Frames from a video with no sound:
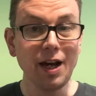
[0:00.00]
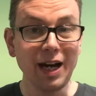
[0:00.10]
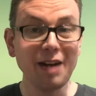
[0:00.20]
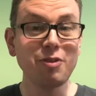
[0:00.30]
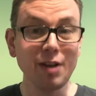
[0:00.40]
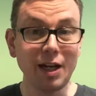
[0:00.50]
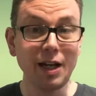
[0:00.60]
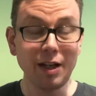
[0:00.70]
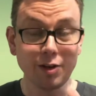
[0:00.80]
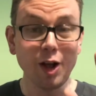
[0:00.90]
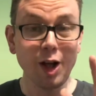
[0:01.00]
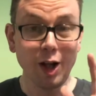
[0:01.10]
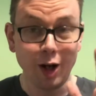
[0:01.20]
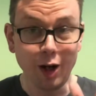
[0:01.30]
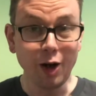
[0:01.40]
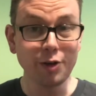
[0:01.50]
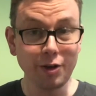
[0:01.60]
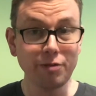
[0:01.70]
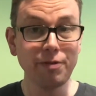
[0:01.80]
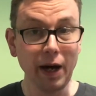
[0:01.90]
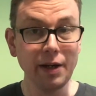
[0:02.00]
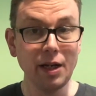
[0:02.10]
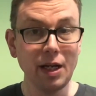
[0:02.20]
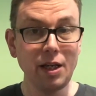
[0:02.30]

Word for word: I have to say, it's a lot of fun.